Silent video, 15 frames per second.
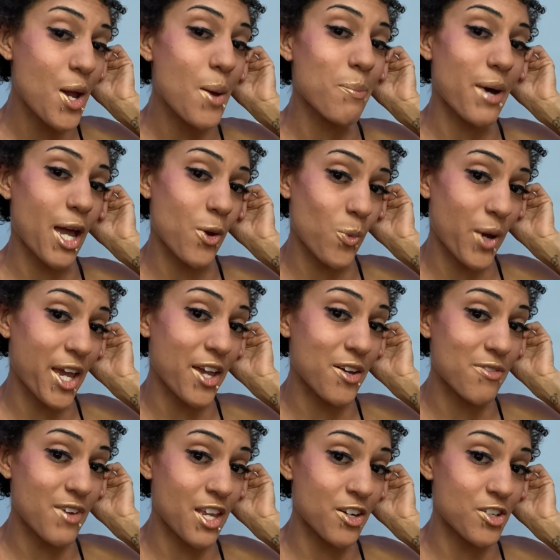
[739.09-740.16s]
by way of
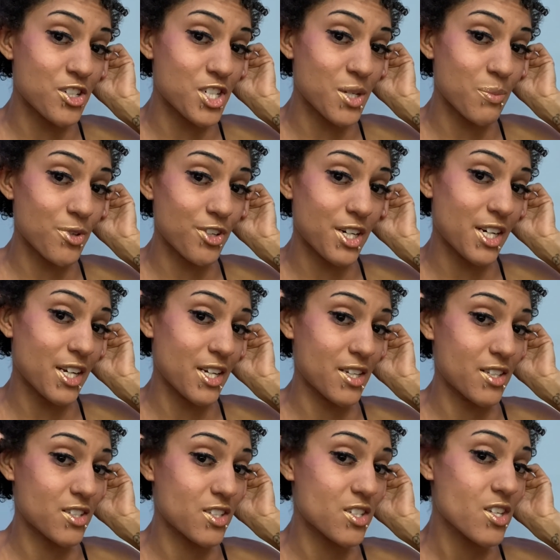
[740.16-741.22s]
energy
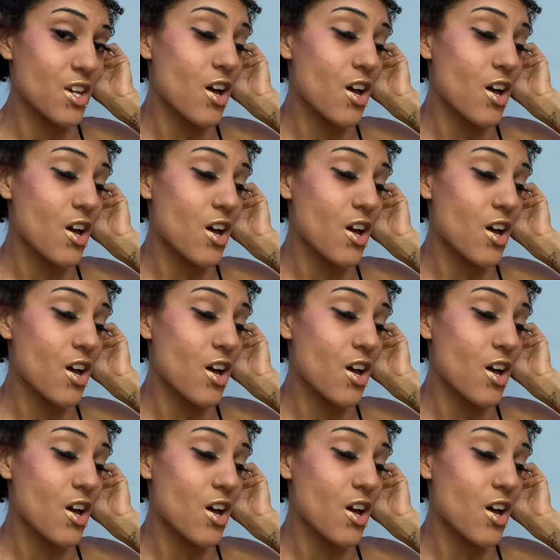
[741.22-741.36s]
meridians